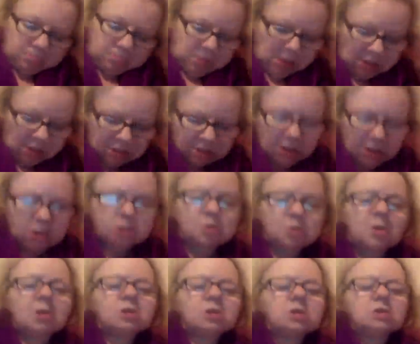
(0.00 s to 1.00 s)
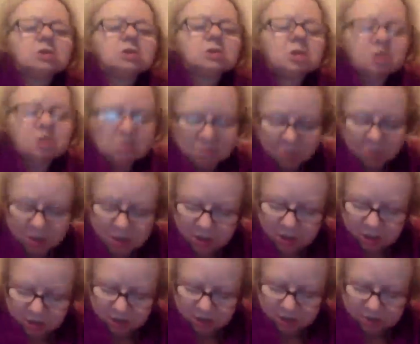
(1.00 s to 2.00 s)
Situations like
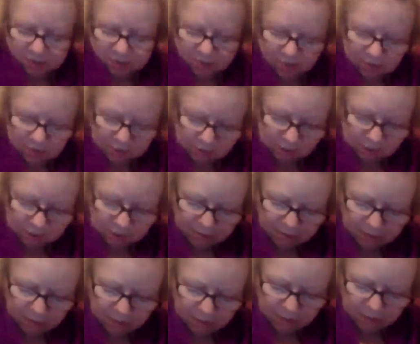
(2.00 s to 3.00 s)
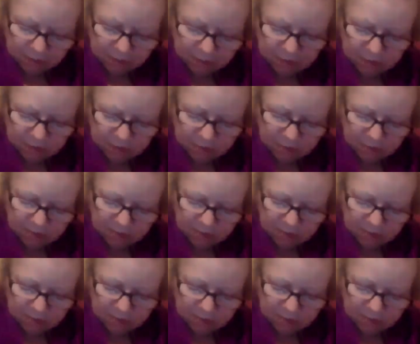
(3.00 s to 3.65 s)
mine, and I forgot I've got a phone.